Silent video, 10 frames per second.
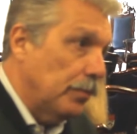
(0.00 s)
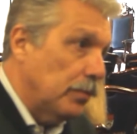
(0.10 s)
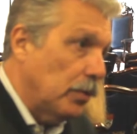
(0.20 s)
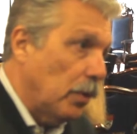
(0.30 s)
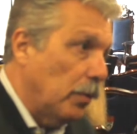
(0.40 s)

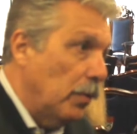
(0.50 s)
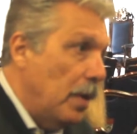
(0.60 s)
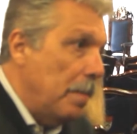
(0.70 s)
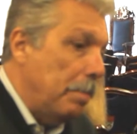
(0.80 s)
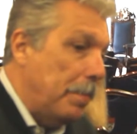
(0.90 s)
So
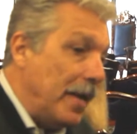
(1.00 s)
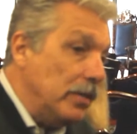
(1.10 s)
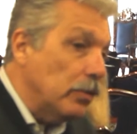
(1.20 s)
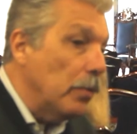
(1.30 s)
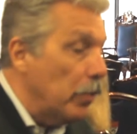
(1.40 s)

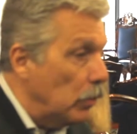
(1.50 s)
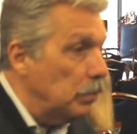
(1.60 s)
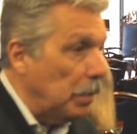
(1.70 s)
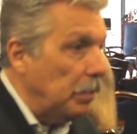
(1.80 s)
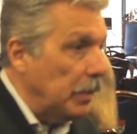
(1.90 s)
based on those
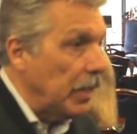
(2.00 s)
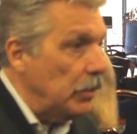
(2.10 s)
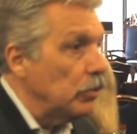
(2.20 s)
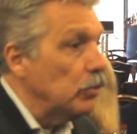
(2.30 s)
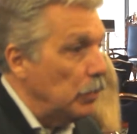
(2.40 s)

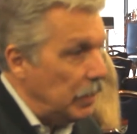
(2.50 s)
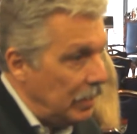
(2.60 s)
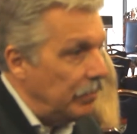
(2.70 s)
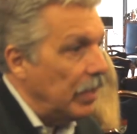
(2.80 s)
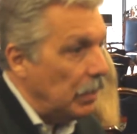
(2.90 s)
publications, we
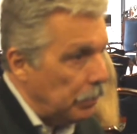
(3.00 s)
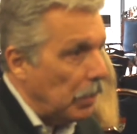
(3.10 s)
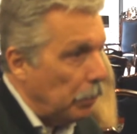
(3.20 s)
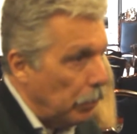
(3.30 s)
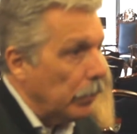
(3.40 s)
developed
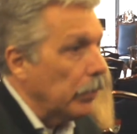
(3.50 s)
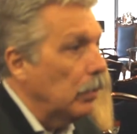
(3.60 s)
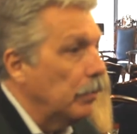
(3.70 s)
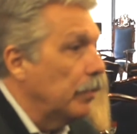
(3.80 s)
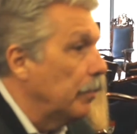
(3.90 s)
our
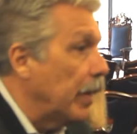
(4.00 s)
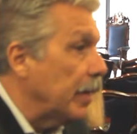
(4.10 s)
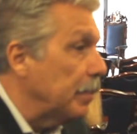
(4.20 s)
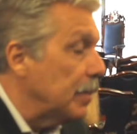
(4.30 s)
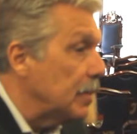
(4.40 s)
protocol for
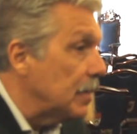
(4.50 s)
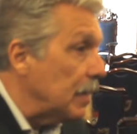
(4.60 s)
vitamin C.